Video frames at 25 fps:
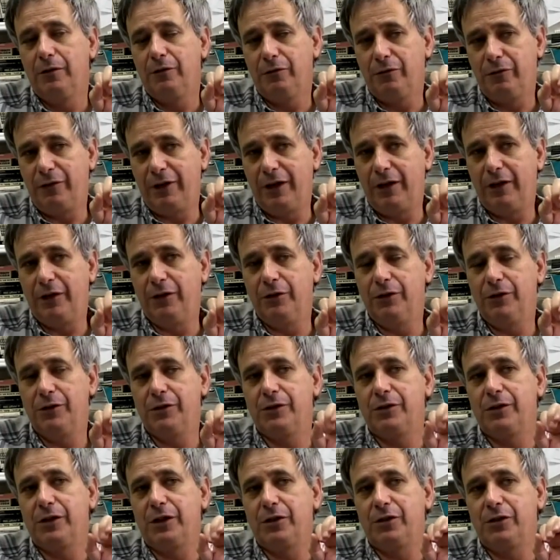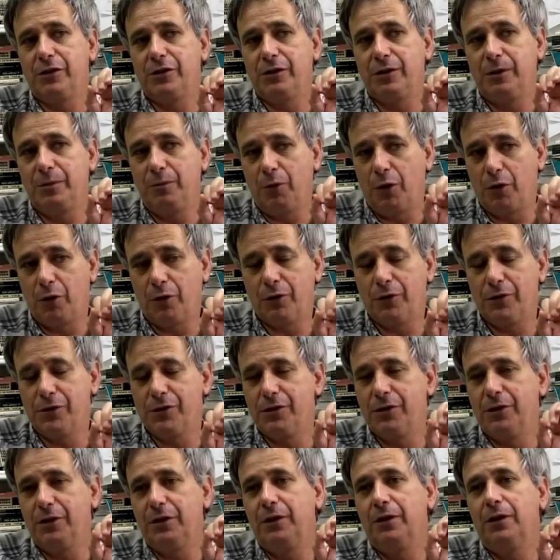values such as
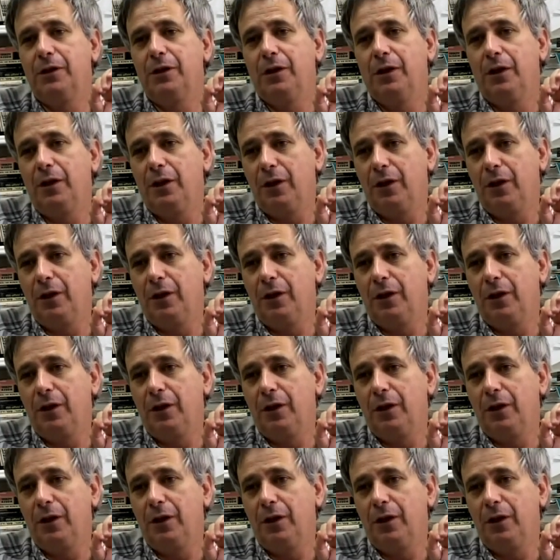democracy,